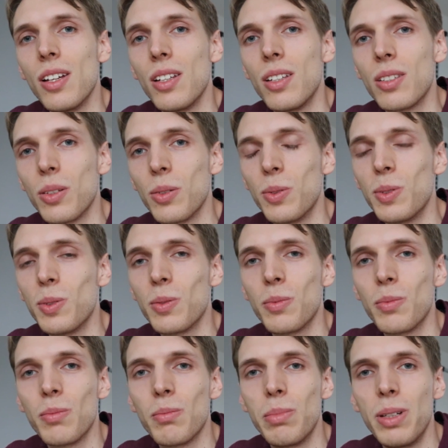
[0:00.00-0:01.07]
So
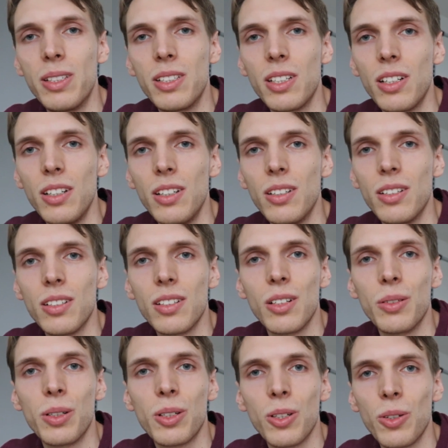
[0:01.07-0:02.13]
basically a
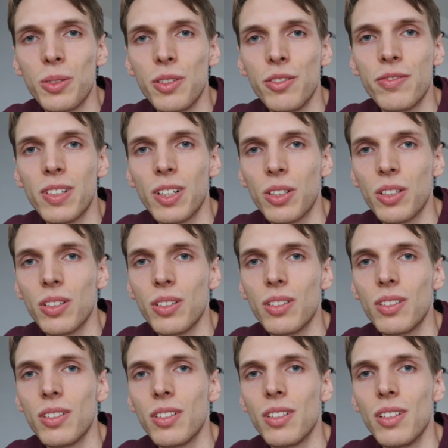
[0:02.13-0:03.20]
recursive
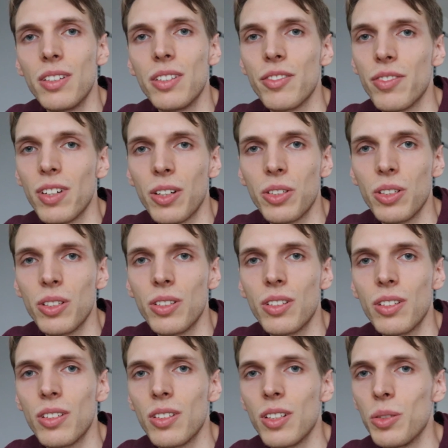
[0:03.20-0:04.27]
function is a function
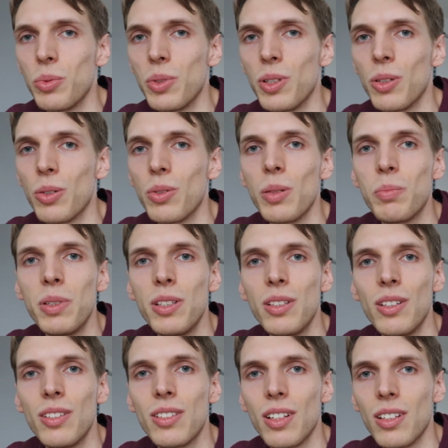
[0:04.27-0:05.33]
that will repeat
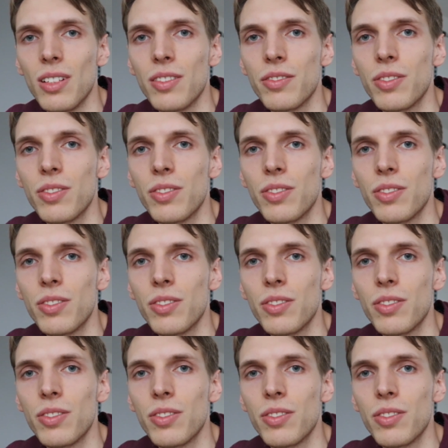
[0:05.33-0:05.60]
itself